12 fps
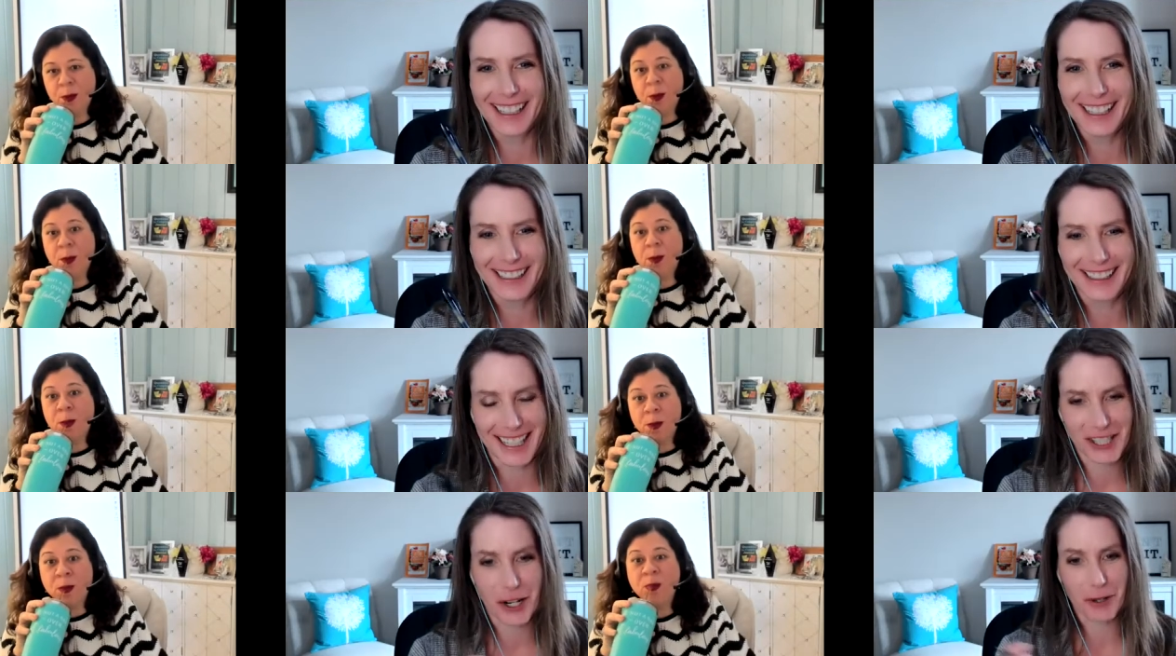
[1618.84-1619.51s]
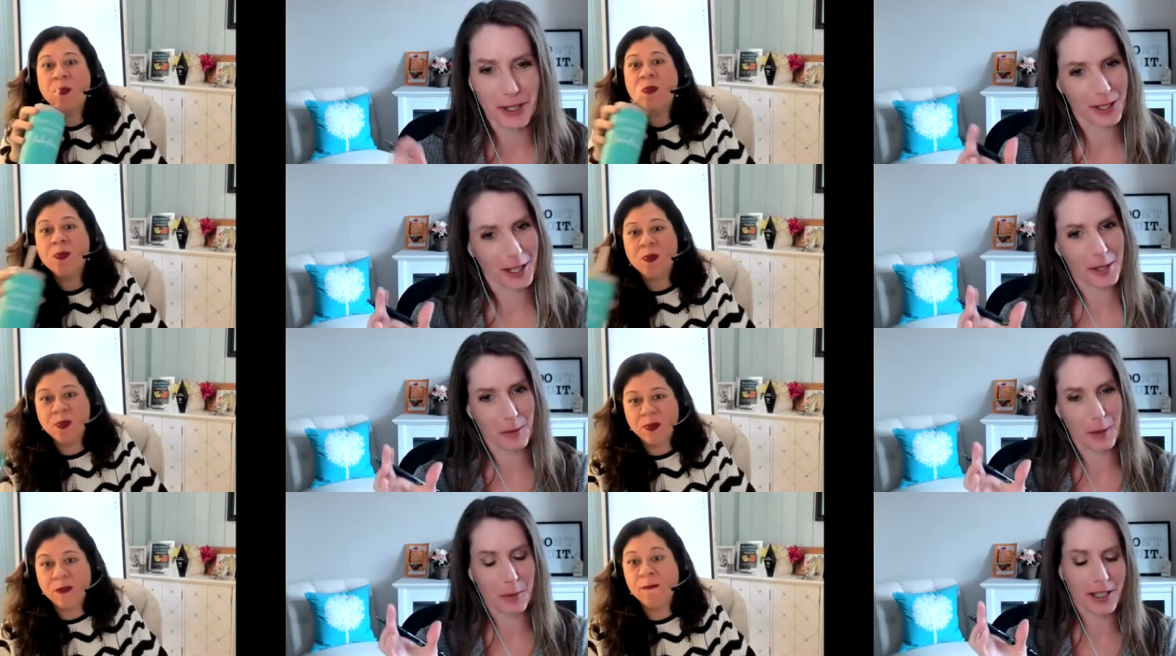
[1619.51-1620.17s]
Speaker 1: mm-hmm. like showing your
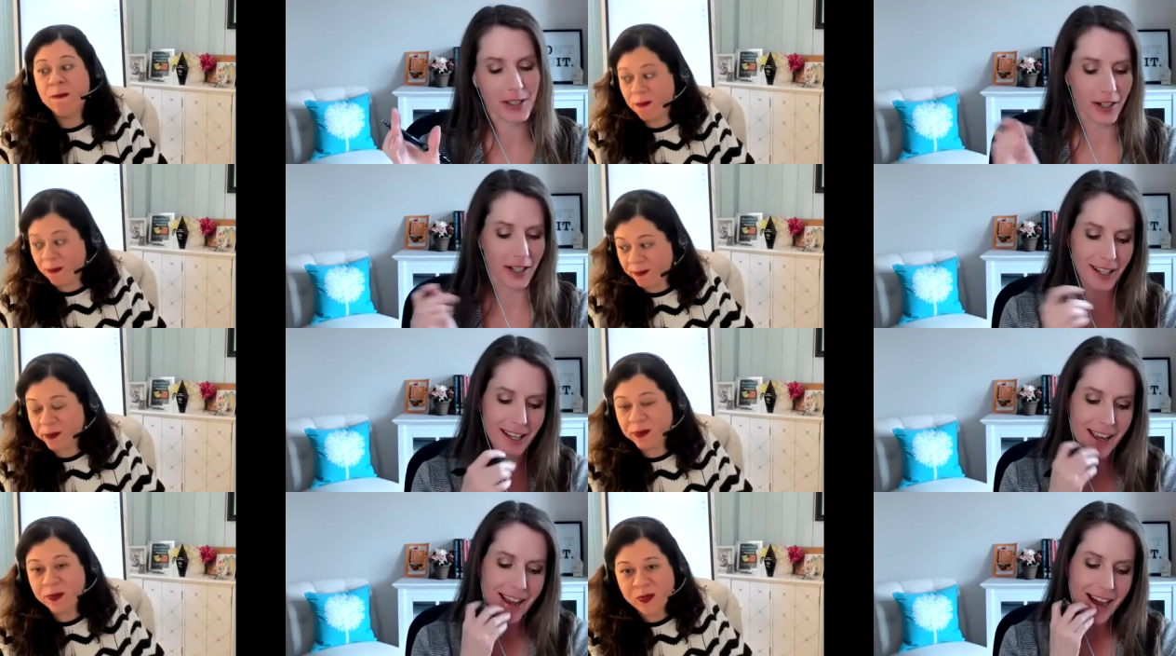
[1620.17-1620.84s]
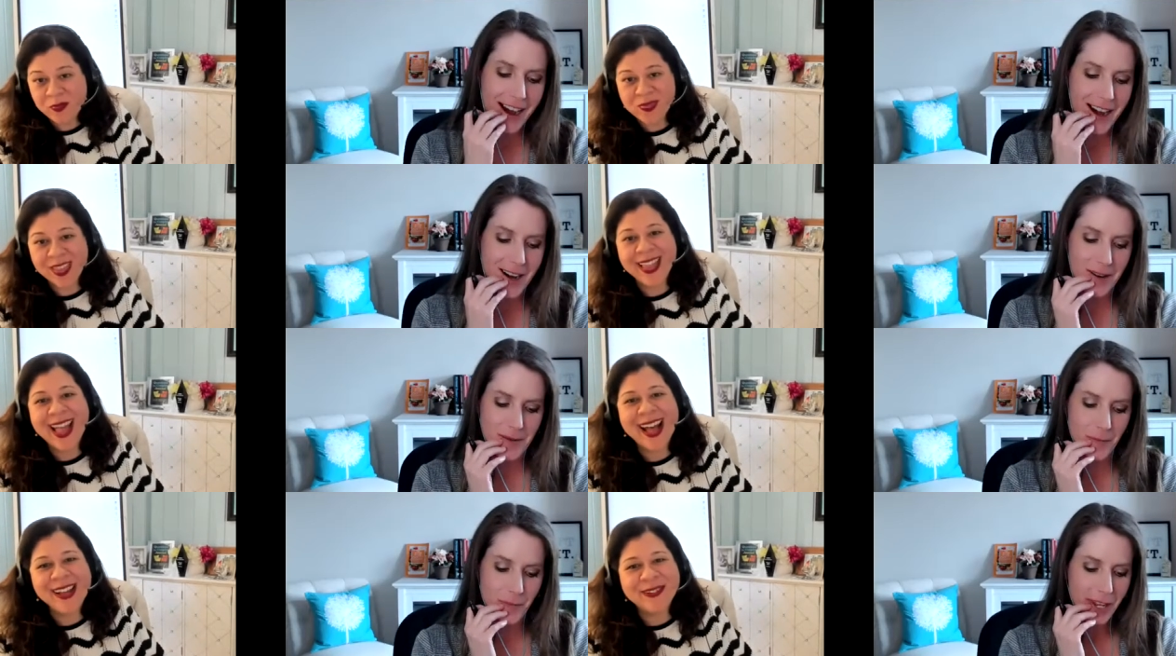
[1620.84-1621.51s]
husband a punch card. Um,
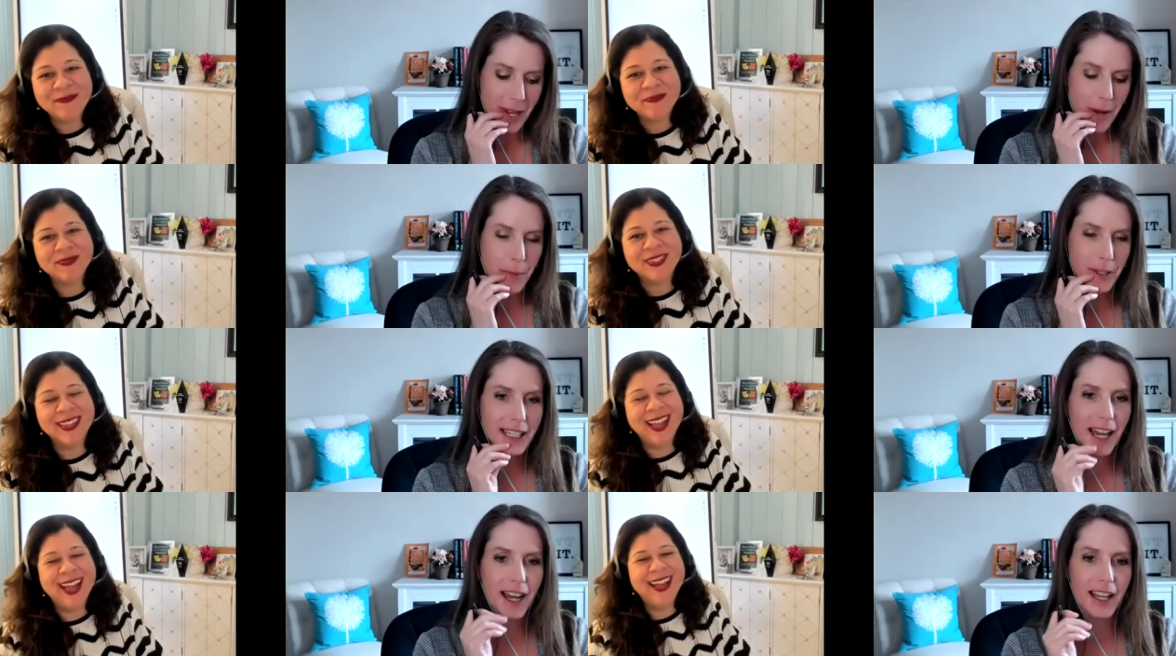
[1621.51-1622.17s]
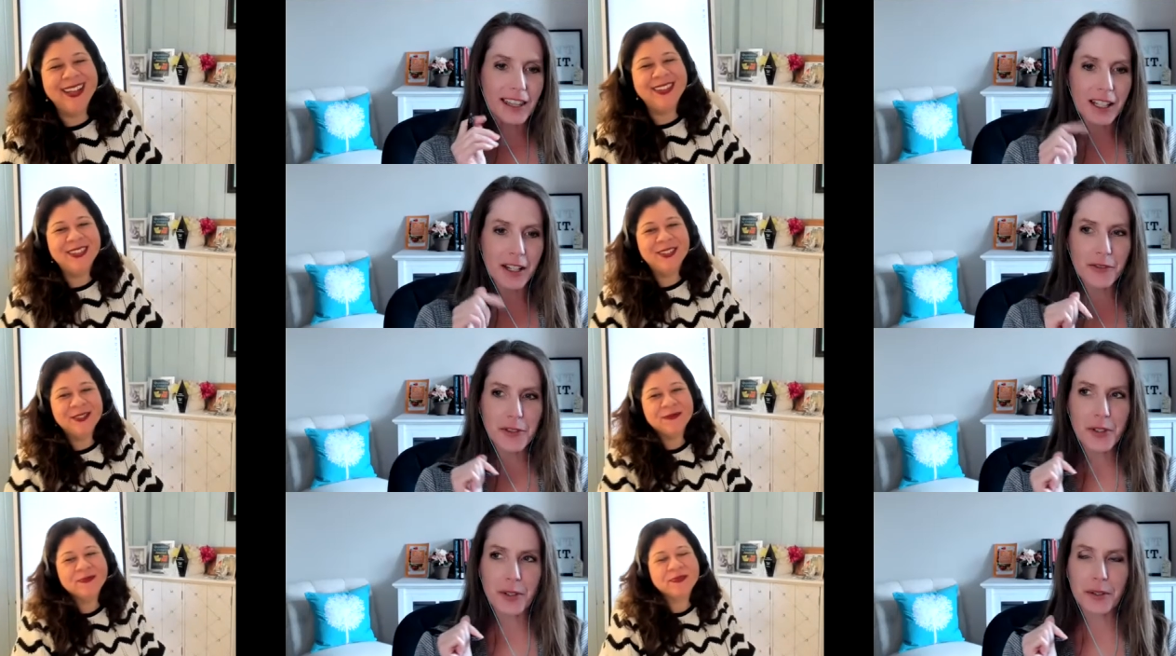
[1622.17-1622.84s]
yeah. But yeah, I
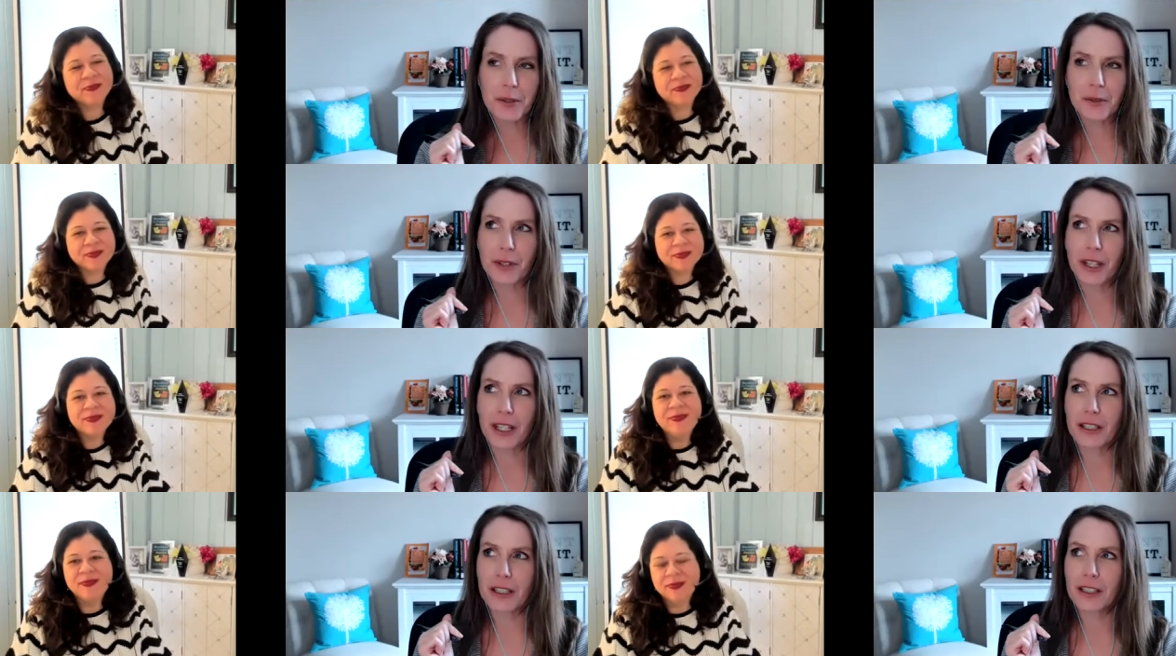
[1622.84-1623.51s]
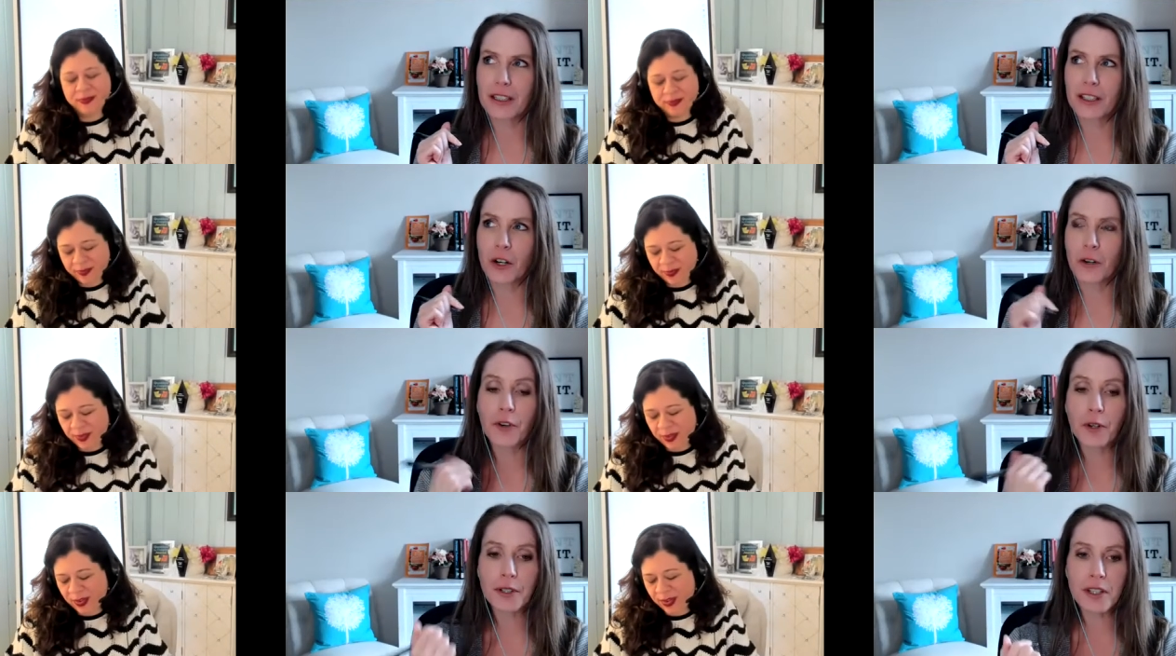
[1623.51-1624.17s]
love to like you know
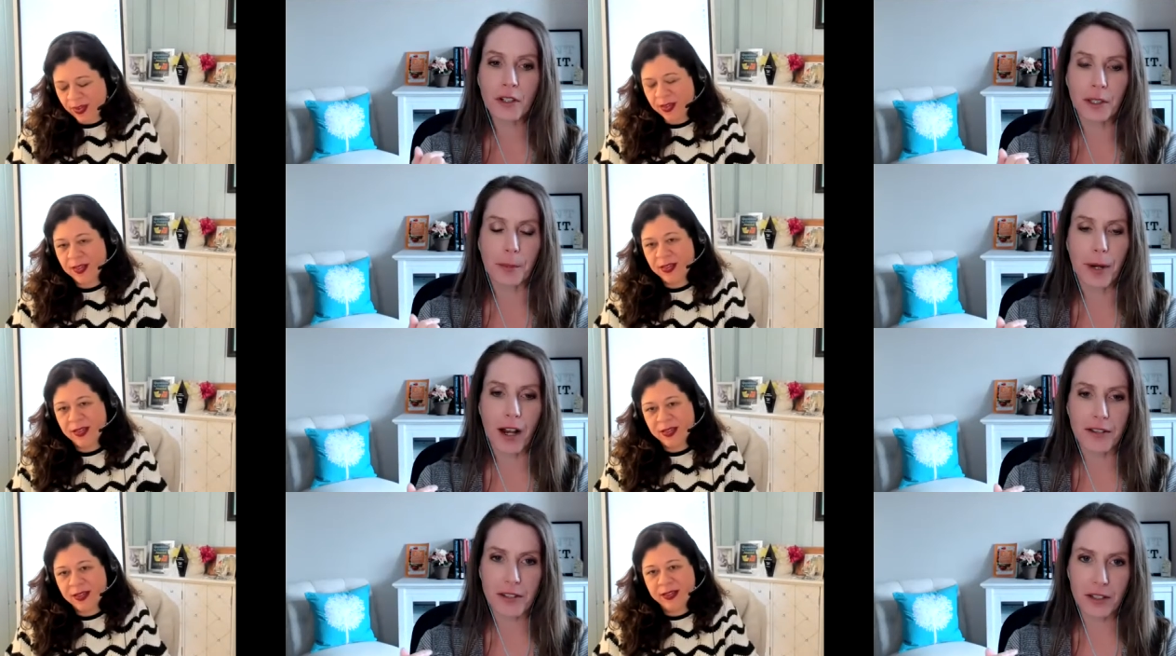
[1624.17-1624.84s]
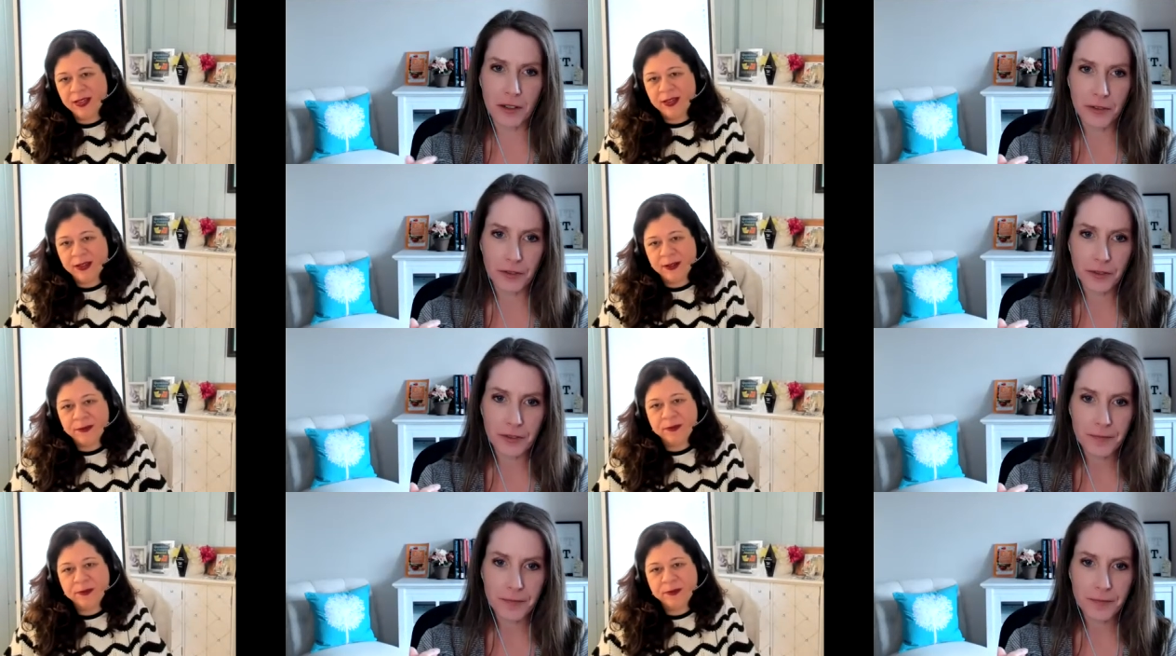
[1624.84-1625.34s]
focusing on the positive.